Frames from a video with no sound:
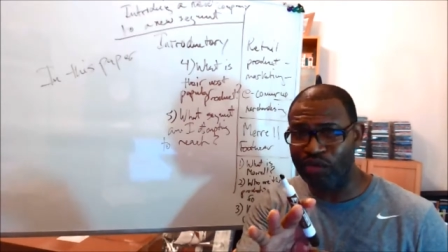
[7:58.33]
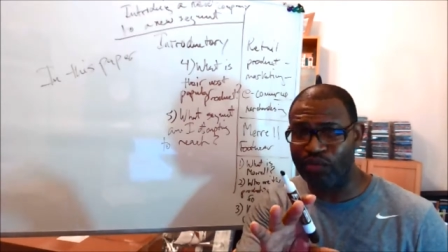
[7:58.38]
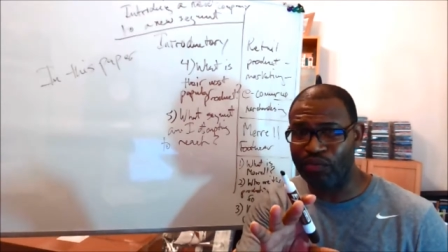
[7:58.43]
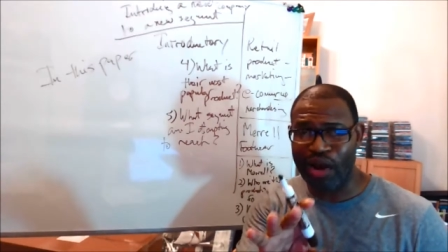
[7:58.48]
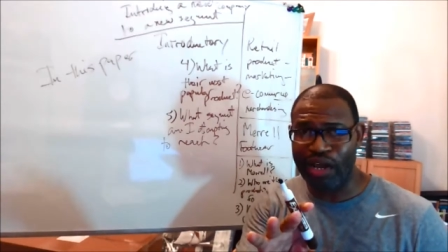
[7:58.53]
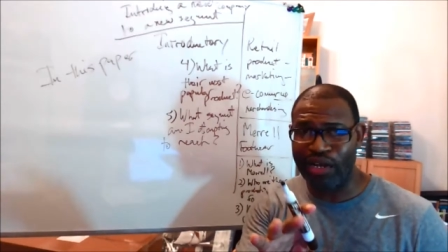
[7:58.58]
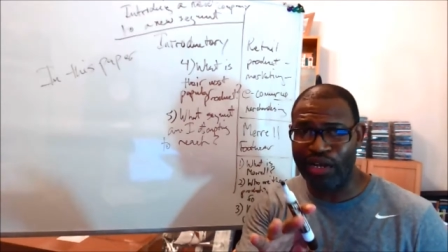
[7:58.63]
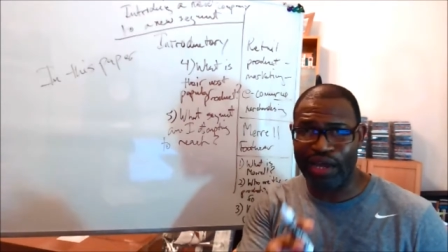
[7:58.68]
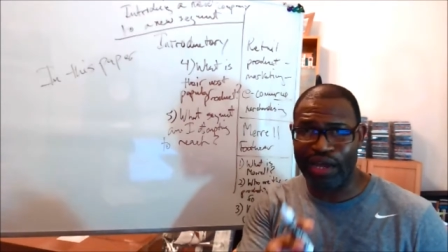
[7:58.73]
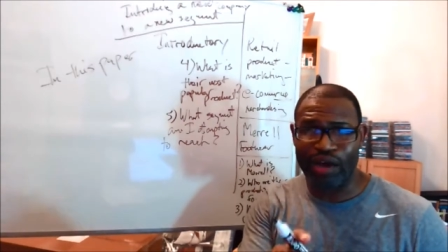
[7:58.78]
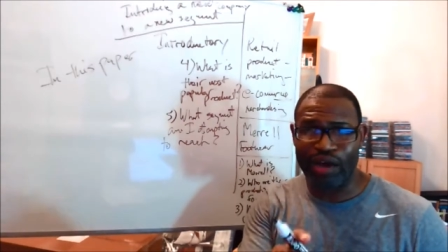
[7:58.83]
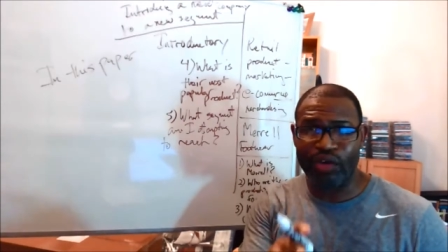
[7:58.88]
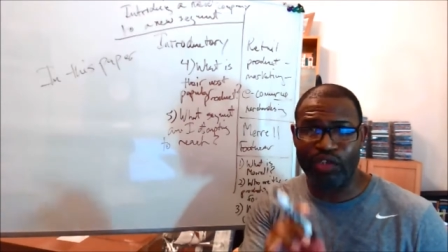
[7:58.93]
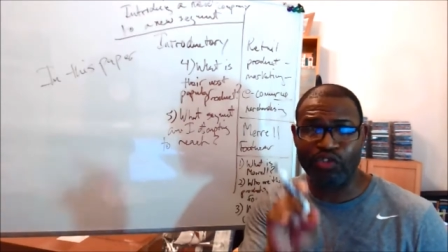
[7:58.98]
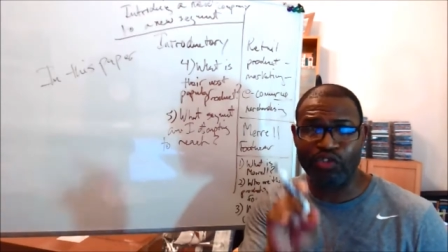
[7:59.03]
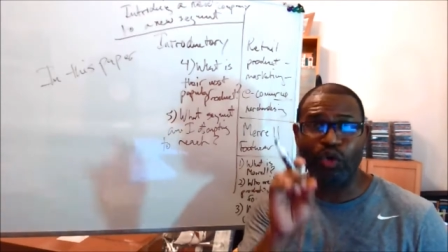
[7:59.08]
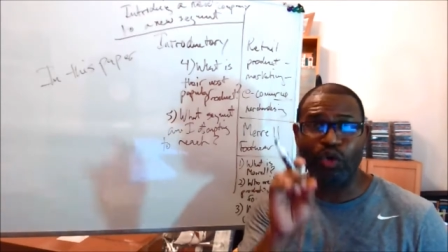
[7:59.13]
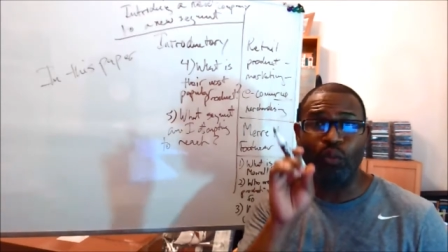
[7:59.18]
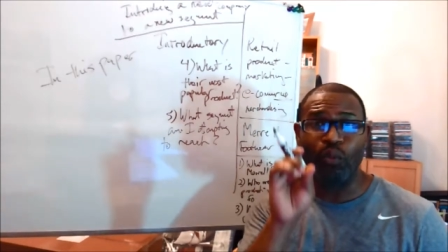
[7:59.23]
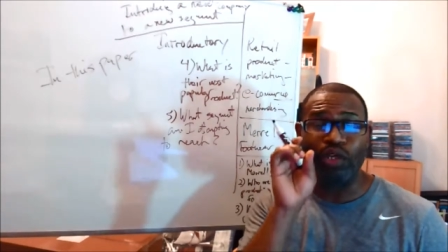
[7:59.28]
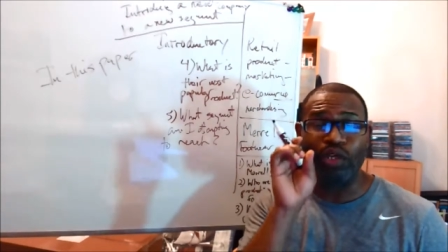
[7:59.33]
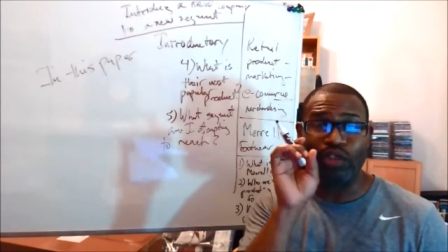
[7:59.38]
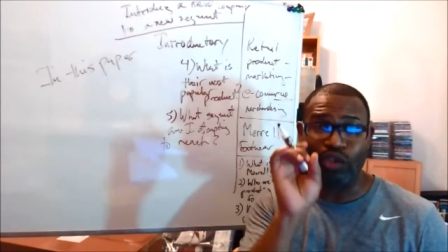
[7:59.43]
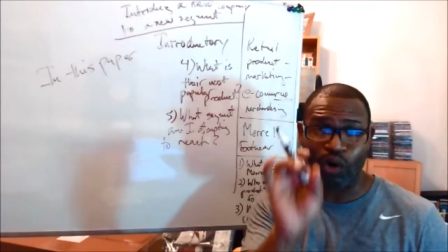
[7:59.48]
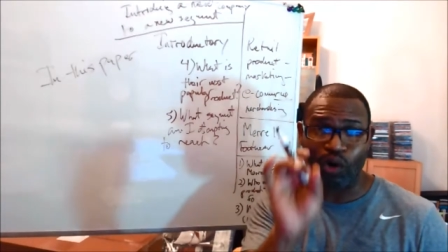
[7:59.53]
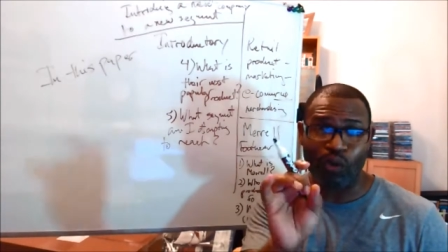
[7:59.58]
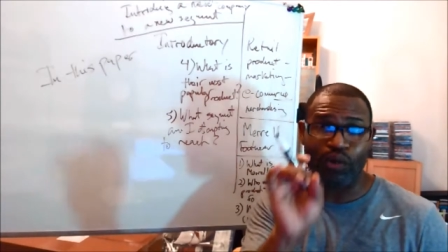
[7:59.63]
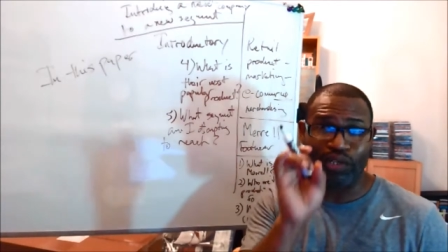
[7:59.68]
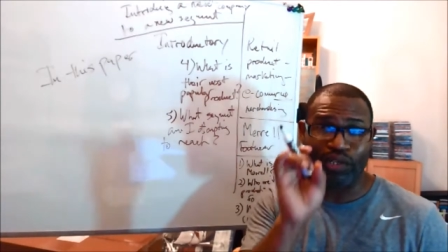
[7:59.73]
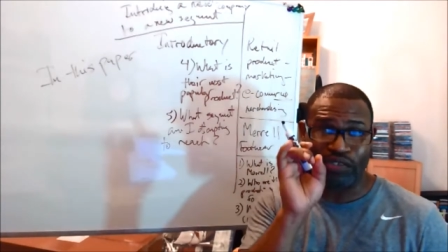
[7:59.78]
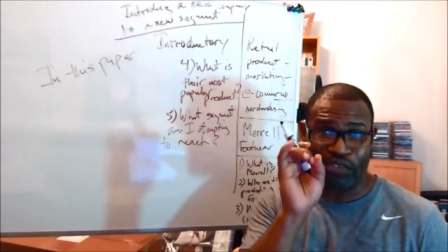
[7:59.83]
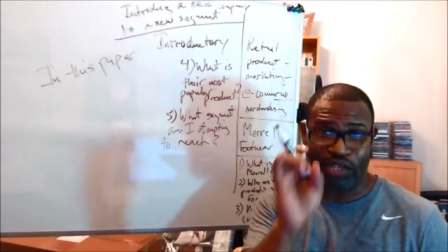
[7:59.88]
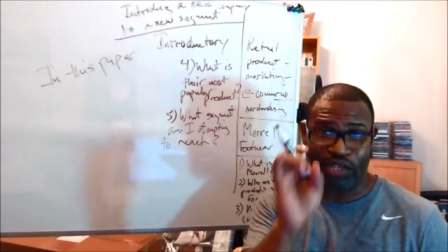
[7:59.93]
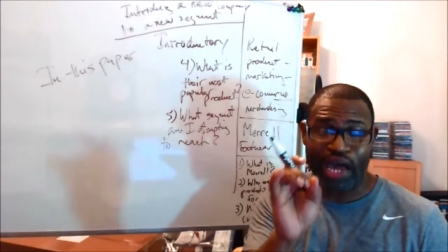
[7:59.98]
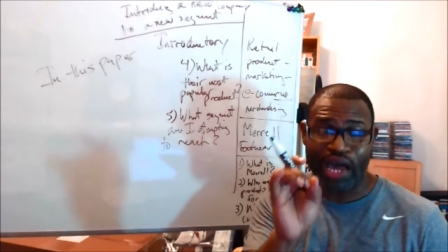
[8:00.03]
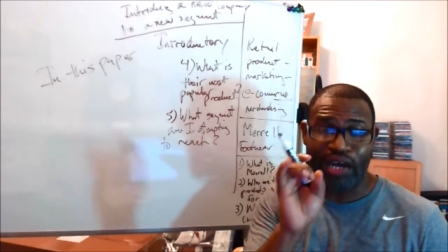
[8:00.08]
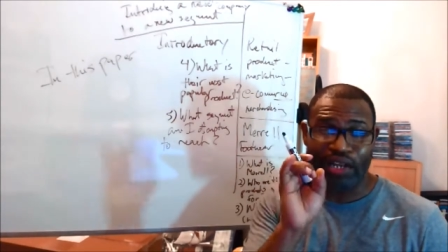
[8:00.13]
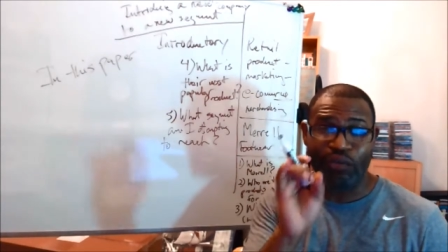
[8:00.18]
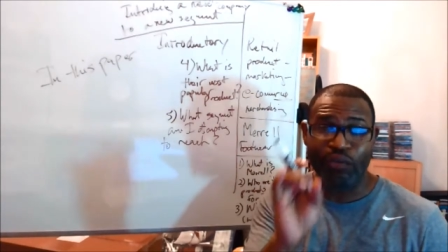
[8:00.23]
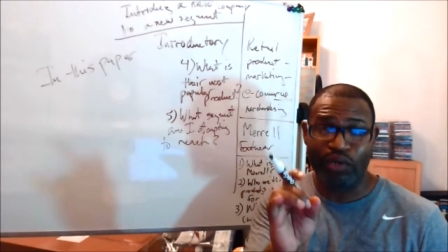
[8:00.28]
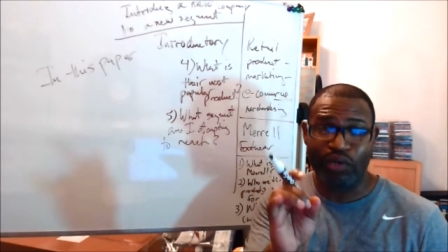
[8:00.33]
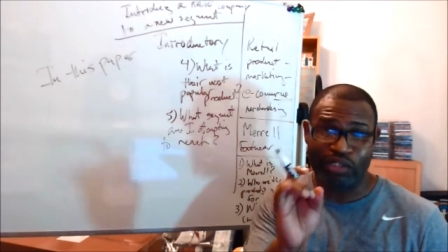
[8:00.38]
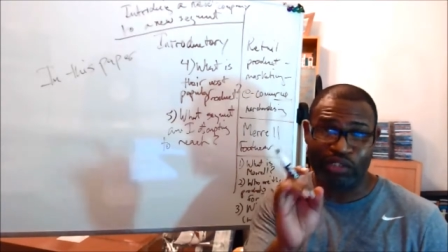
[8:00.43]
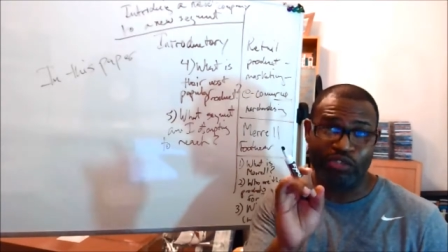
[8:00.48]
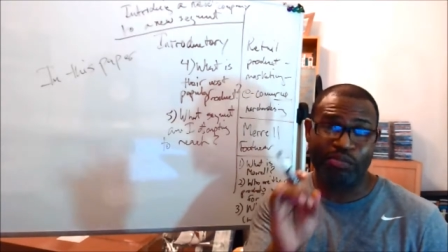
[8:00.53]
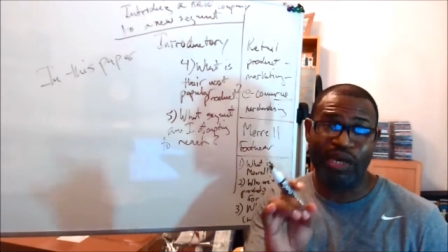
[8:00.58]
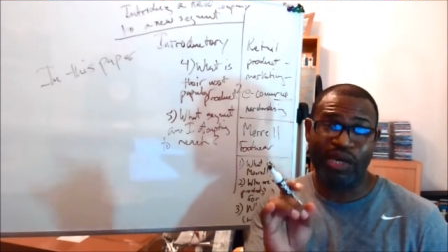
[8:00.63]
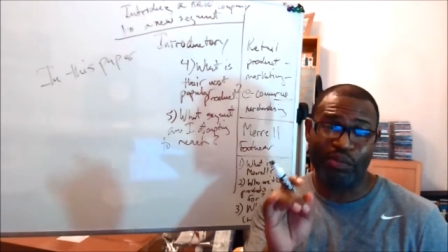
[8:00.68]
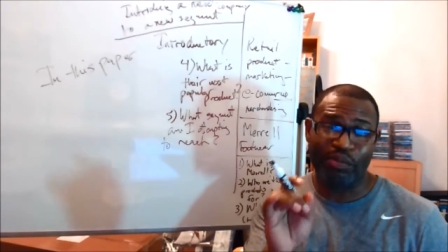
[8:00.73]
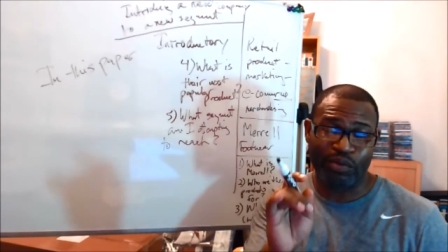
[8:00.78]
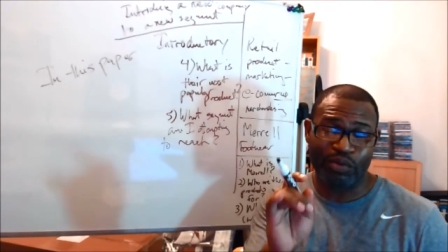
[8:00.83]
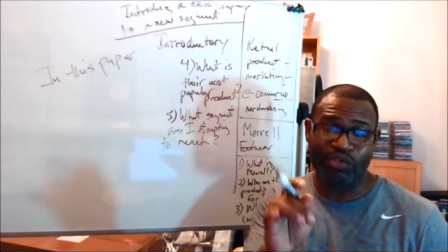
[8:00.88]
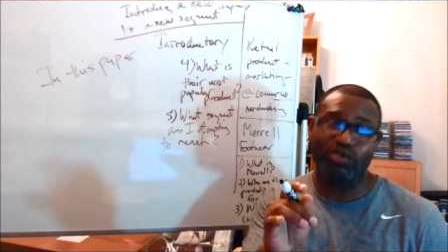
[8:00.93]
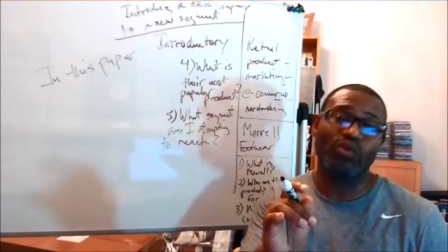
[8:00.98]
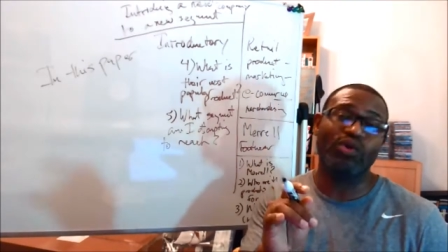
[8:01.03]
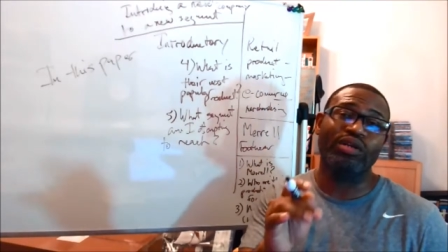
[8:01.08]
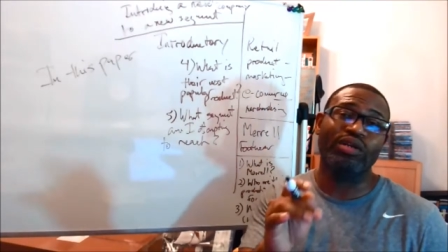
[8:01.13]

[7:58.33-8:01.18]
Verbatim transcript: right now is so we know exactly what this paper is going to